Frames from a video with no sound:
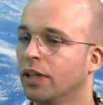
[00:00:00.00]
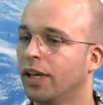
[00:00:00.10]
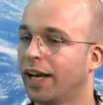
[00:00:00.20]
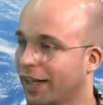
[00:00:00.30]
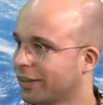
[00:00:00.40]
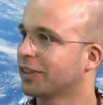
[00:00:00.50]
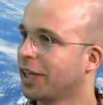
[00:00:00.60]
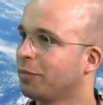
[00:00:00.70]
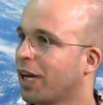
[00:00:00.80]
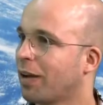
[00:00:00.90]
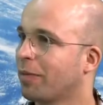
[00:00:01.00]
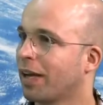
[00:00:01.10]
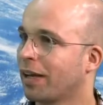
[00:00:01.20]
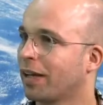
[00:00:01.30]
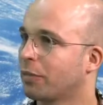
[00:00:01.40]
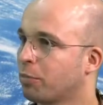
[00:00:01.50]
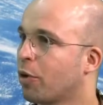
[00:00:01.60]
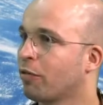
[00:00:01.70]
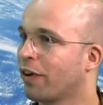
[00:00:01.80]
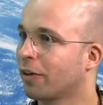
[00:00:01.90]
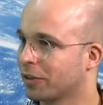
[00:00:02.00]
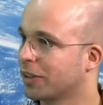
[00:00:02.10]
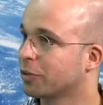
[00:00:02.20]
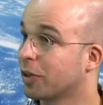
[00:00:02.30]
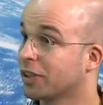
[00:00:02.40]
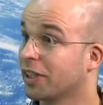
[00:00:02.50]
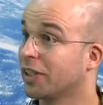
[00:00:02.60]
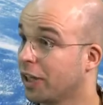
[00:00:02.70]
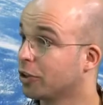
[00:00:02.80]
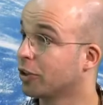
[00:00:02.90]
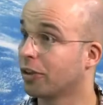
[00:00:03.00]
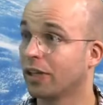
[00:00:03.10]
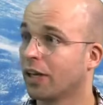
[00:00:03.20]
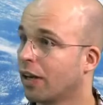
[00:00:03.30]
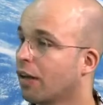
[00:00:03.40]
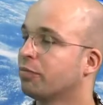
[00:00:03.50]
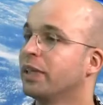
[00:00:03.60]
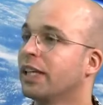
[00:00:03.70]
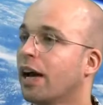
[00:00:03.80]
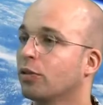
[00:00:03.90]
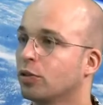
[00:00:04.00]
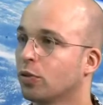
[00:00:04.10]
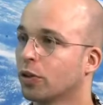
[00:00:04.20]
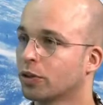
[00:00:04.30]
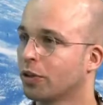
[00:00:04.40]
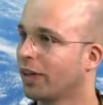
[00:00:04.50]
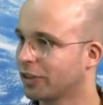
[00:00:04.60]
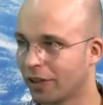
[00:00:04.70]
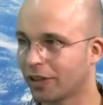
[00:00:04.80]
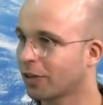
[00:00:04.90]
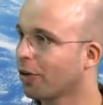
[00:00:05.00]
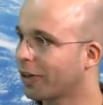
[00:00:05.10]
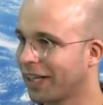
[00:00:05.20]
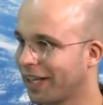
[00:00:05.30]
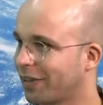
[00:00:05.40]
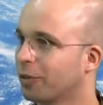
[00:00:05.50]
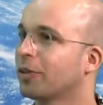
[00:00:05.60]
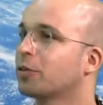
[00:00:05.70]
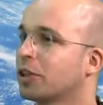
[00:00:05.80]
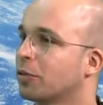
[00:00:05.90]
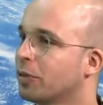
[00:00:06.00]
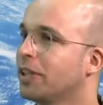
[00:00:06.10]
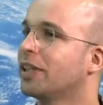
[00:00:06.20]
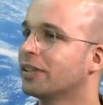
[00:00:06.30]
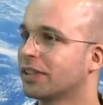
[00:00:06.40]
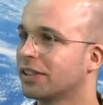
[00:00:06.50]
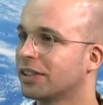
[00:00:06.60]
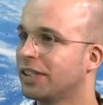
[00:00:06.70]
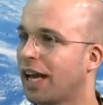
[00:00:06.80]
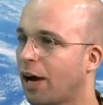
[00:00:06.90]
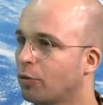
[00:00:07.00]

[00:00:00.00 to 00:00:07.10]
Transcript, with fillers: And at the same time, I had a profound interest in nature, and I love being outdoors. So I started looking at all those ingredients and see how